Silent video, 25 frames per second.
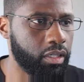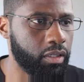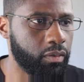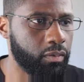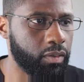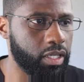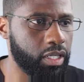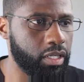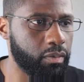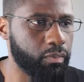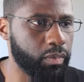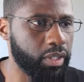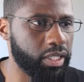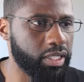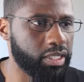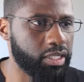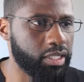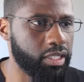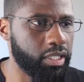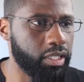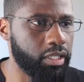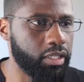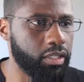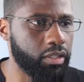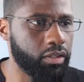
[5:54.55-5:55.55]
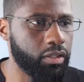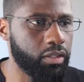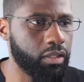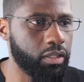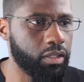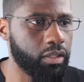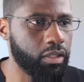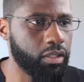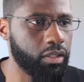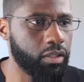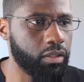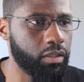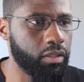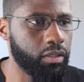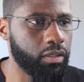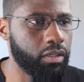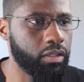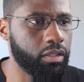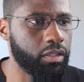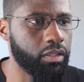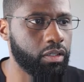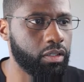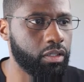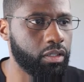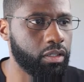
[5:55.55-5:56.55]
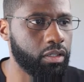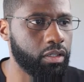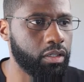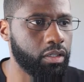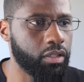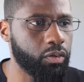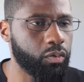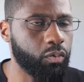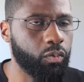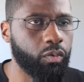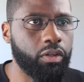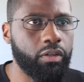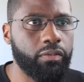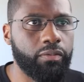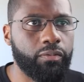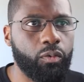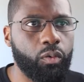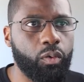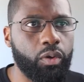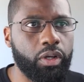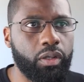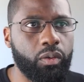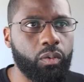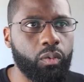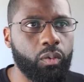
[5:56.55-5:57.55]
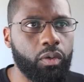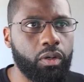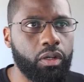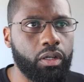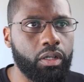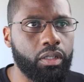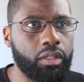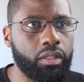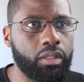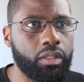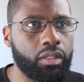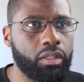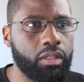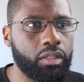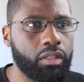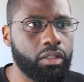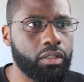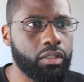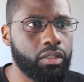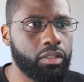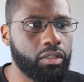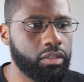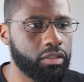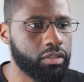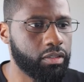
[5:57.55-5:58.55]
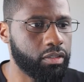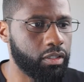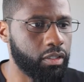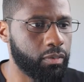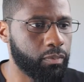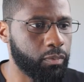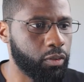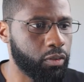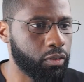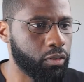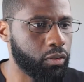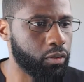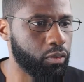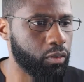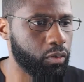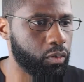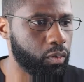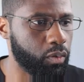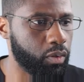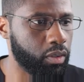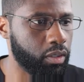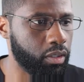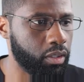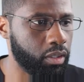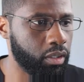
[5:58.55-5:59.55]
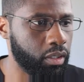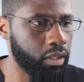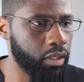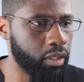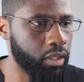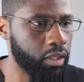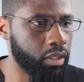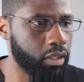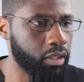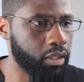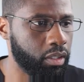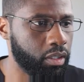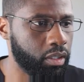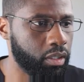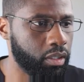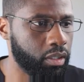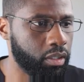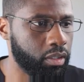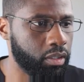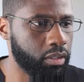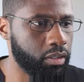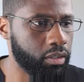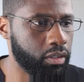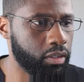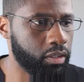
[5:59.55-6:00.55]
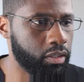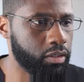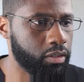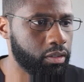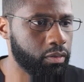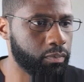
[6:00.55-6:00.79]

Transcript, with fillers: We got the Mixkit 341. I'm gonna go to